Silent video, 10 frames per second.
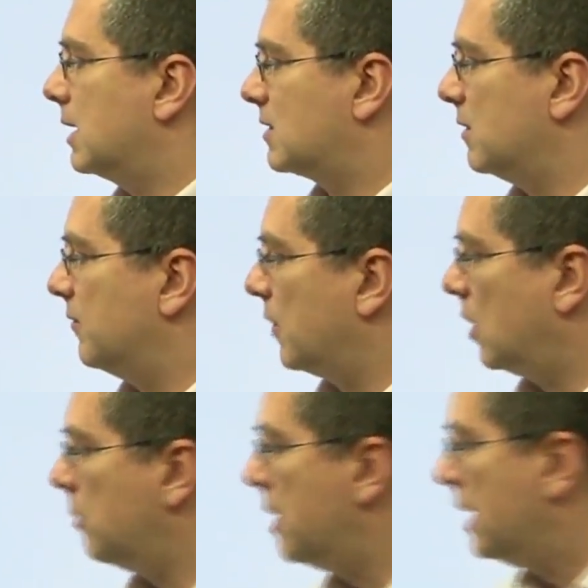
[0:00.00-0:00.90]
It's a
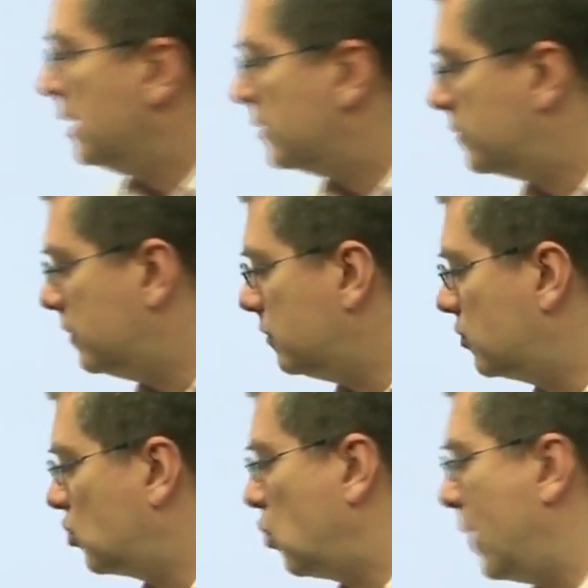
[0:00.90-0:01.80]
verb, to
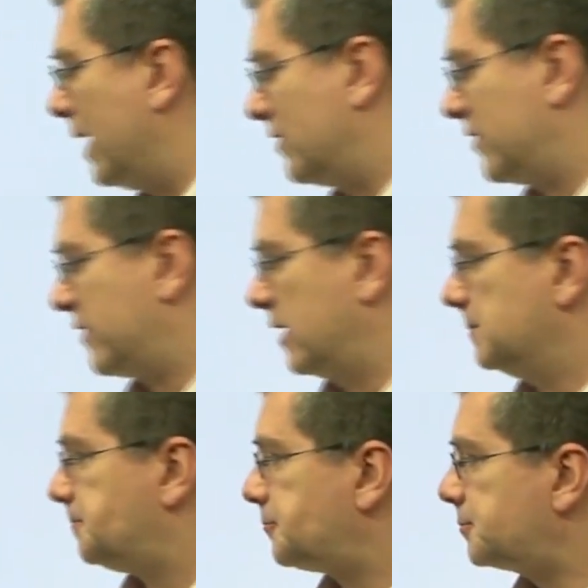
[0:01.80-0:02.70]
twist,
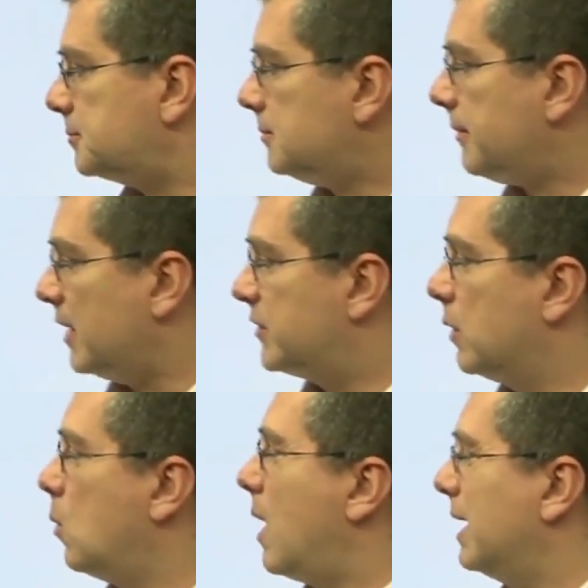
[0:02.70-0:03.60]

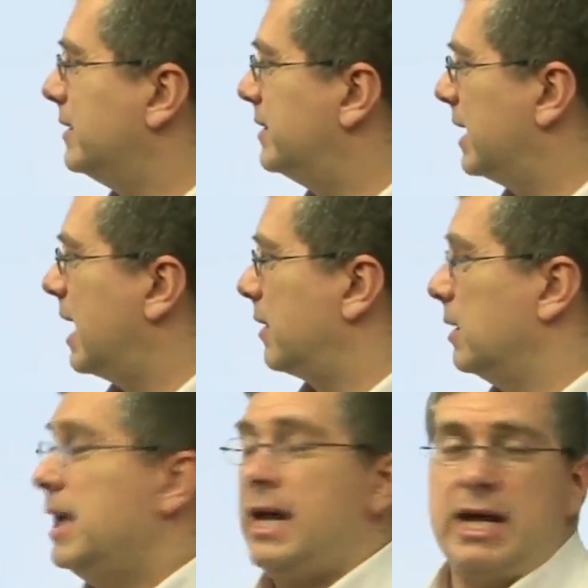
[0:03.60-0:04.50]
to wind together.